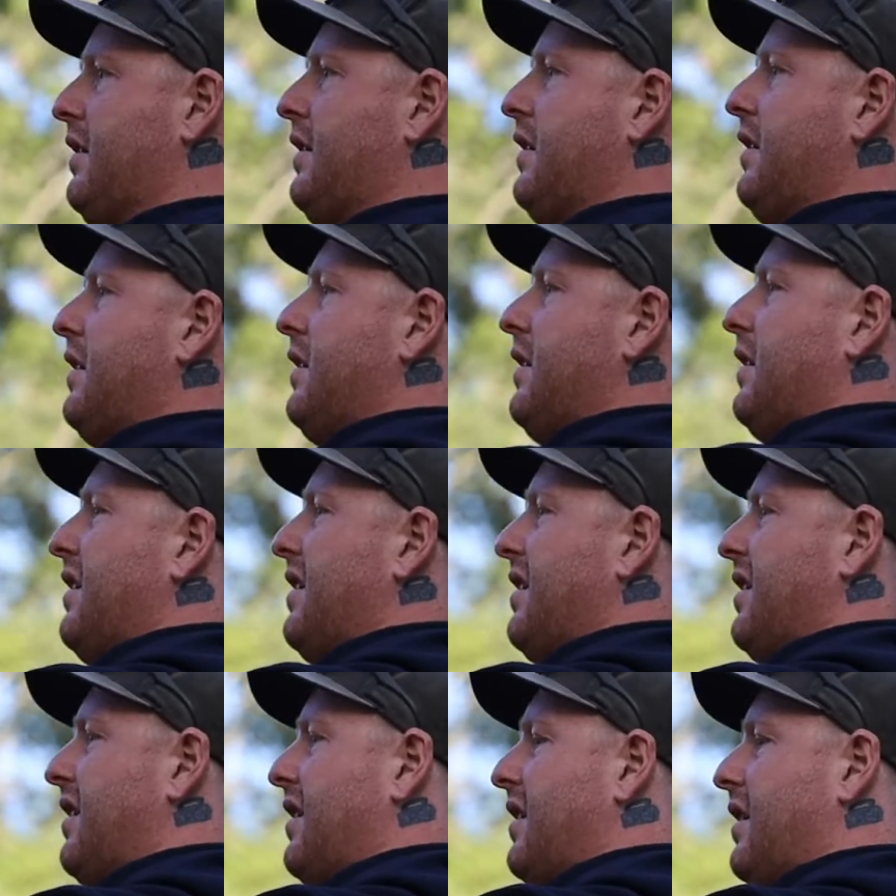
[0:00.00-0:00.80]
all
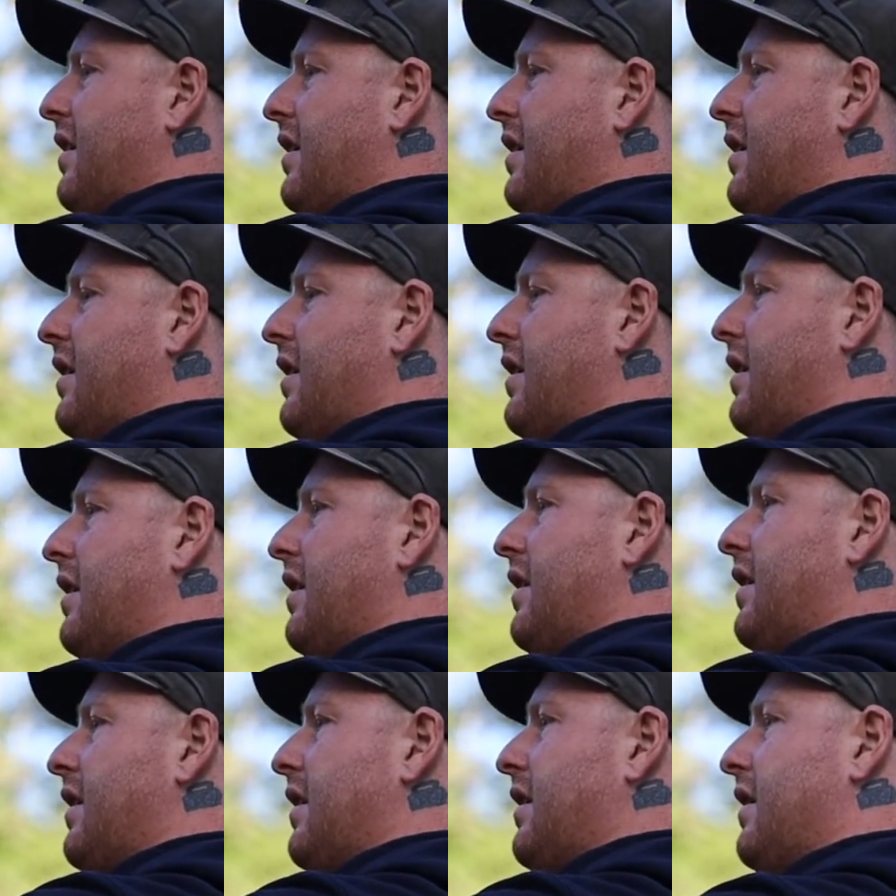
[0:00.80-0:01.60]
one-handed if
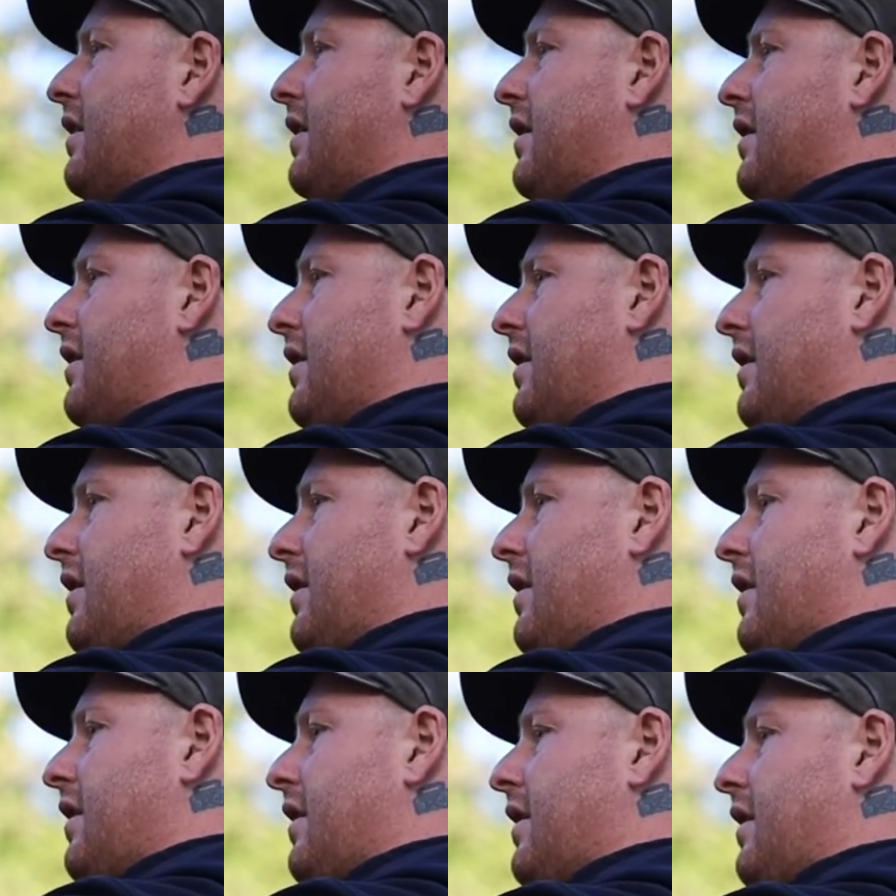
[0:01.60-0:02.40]
that's how you
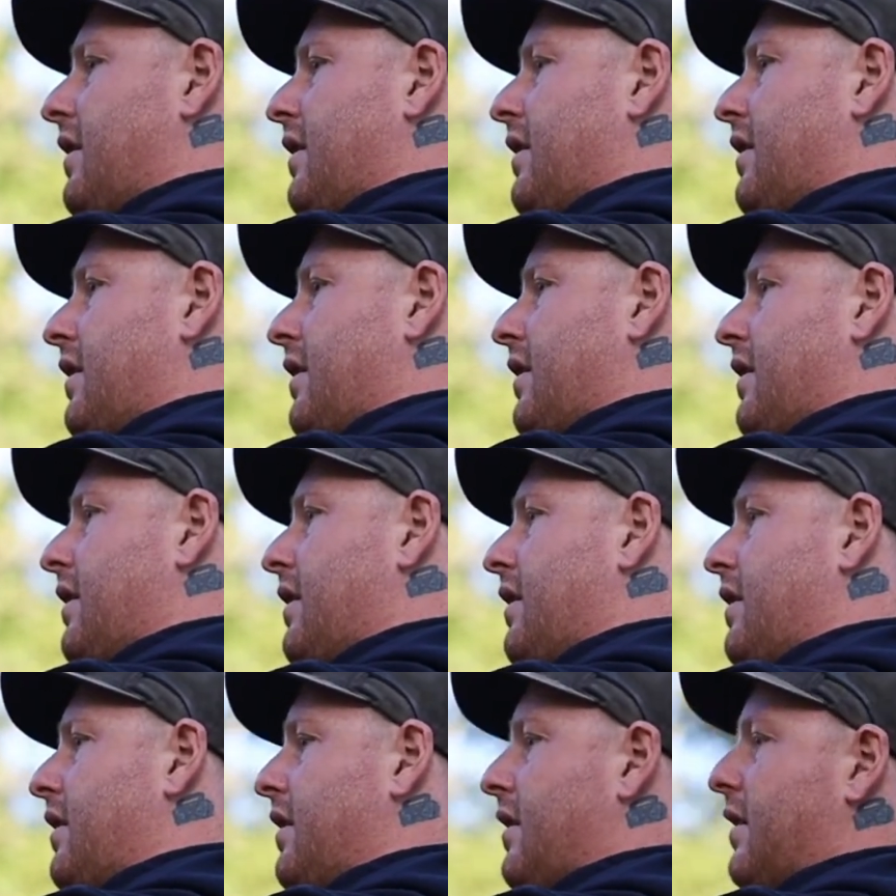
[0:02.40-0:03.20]
want to work. But
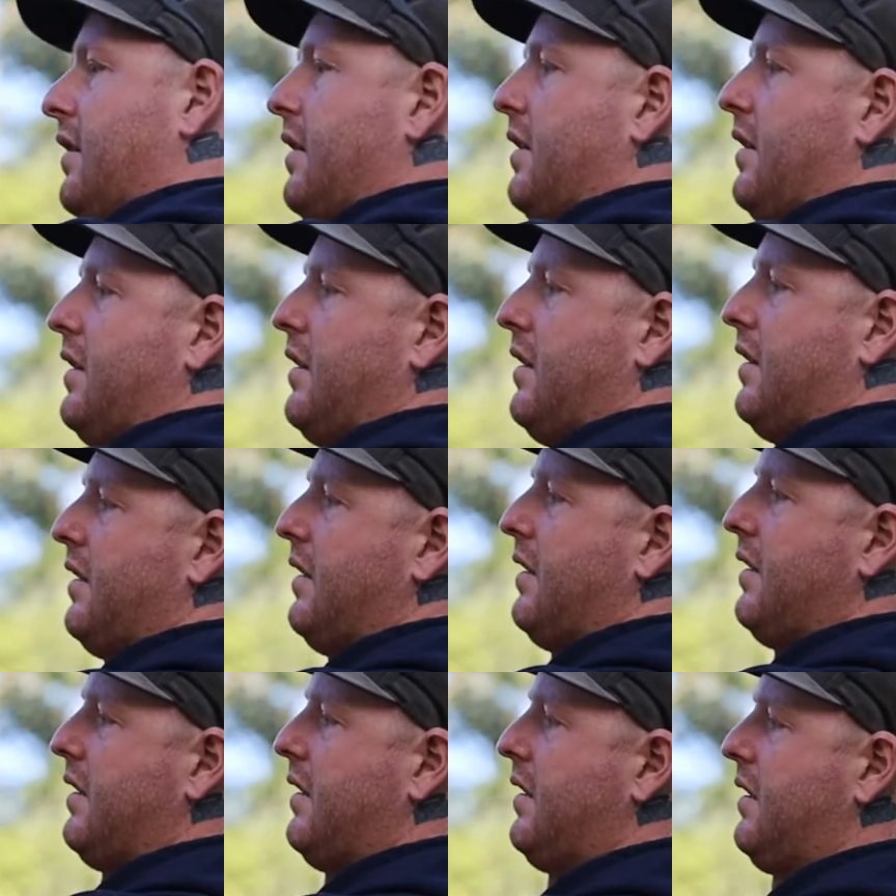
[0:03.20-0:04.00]
coming
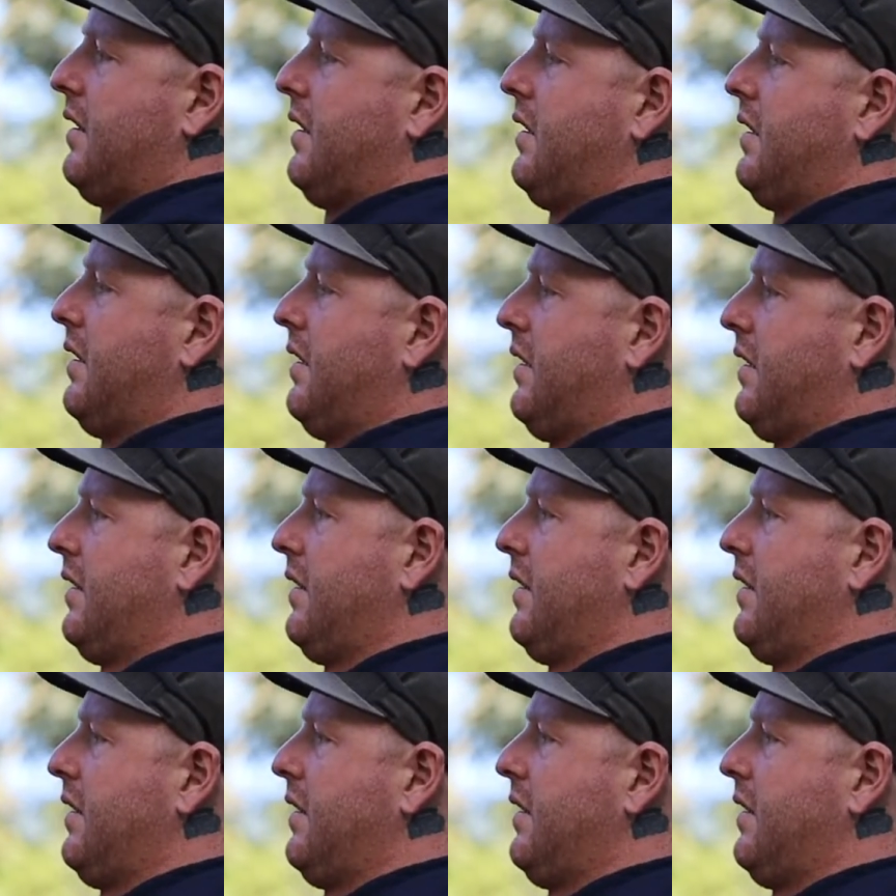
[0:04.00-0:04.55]
from an electrician,